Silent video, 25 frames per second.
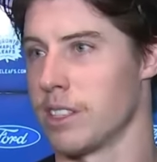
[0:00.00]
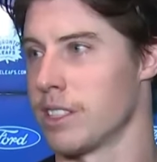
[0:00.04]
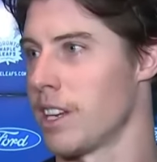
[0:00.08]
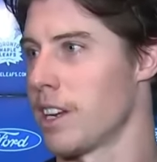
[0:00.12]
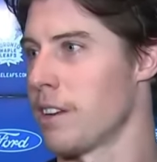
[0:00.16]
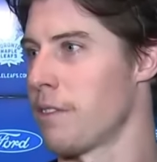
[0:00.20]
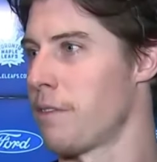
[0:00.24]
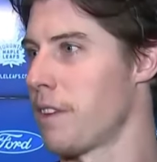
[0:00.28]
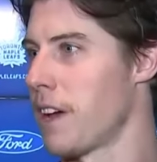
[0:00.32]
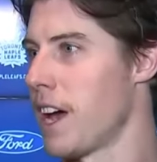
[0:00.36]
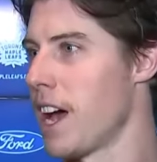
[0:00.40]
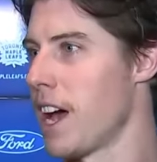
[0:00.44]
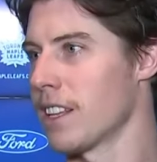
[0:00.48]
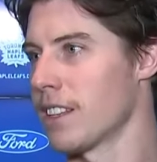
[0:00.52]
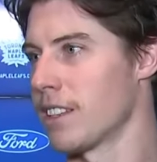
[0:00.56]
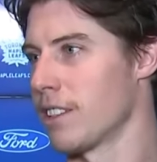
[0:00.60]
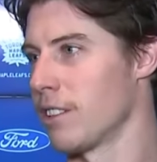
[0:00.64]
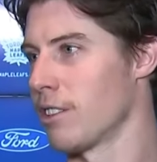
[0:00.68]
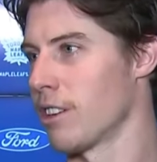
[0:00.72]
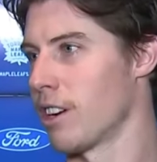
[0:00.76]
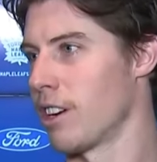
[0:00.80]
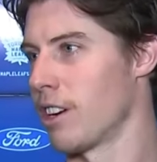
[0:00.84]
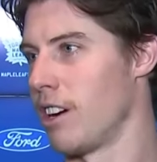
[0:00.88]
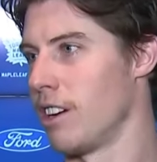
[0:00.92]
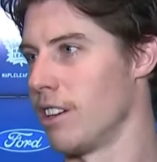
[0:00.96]
Is that a fact?
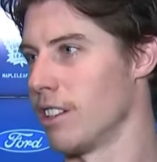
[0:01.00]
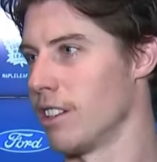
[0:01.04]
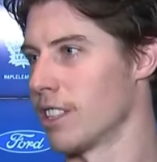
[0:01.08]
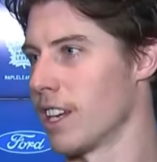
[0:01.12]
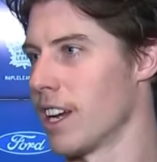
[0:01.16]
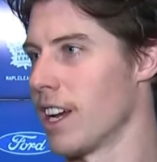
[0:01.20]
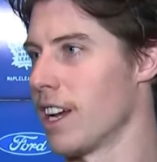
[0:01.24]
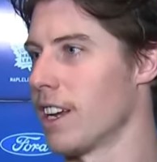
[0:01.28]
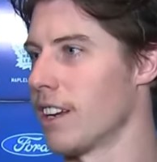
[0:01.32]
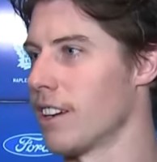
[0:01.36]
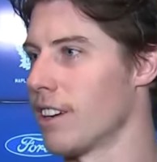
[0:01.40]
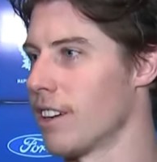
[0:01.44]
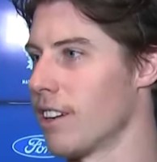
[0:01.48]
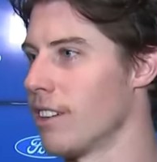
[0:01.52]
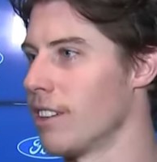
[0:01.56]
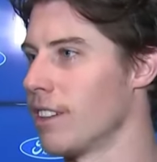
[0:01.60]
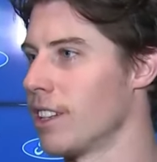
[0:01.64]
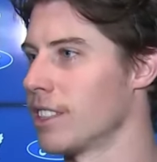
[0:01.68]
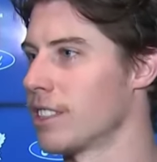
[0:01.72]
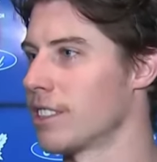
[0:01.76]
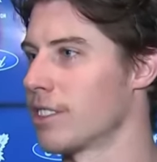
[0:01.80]
You're a college guy. I don't know.